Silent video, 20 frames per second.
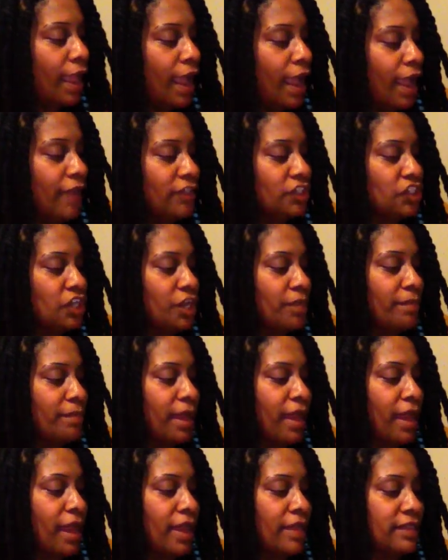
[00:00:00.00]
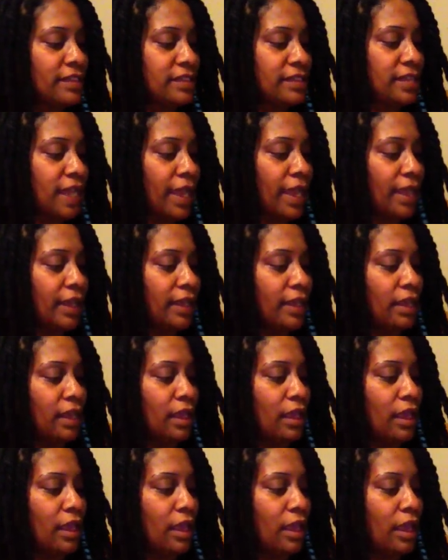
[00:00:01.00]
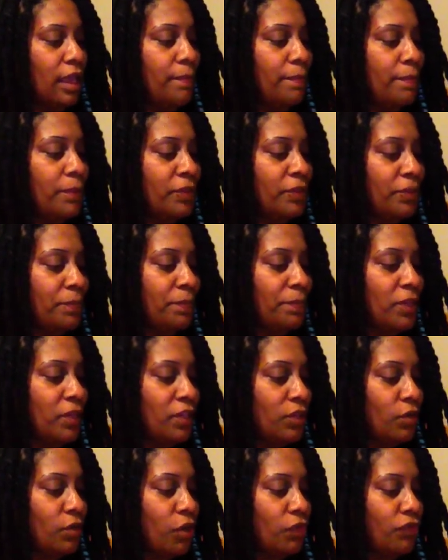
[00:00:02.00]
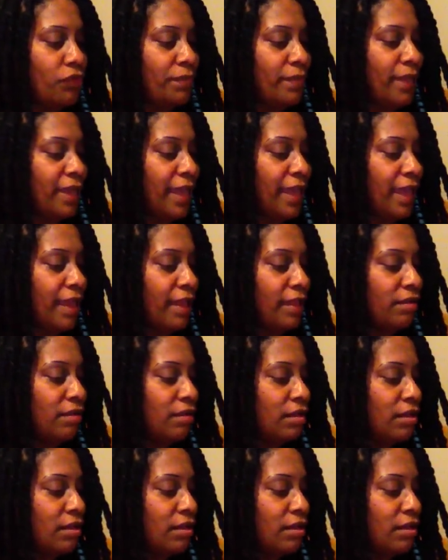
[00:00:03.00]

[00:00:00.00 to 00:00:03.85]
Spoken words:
I shut my eyes tight and put the pillow over my head.